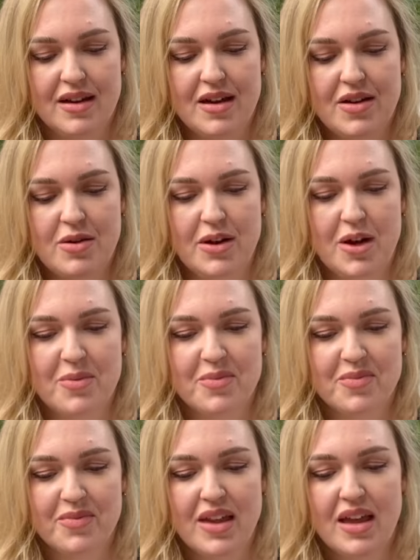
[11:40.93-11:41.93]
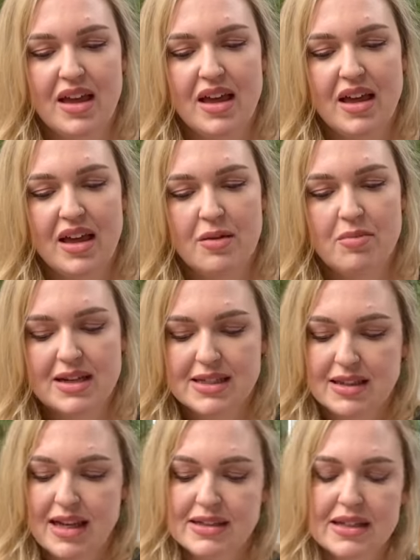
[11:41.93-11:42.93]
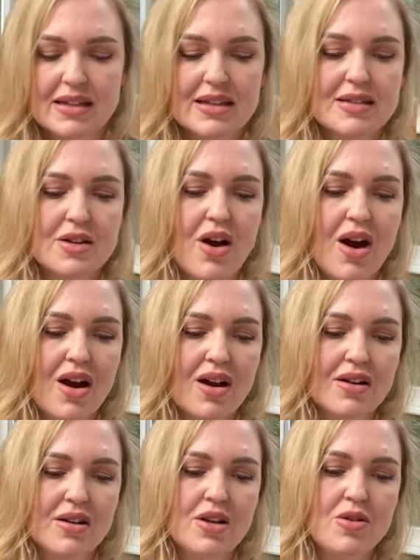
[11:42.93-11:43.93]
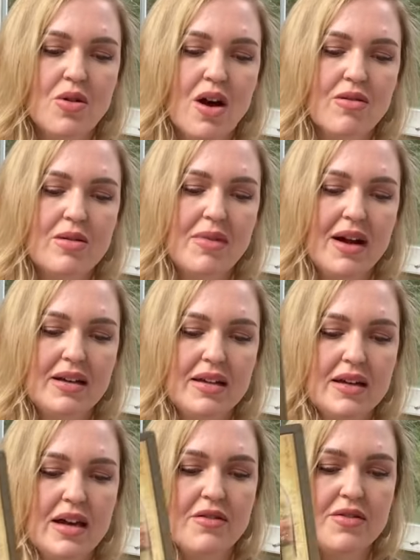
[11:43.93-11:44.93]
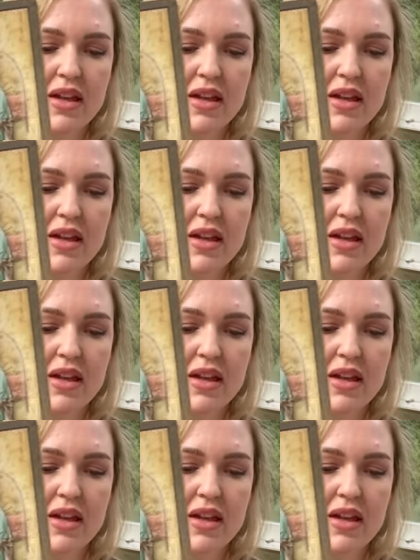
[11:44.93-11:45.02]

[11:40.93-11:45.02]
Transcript: There we go. By selecting this card, you are reminded of the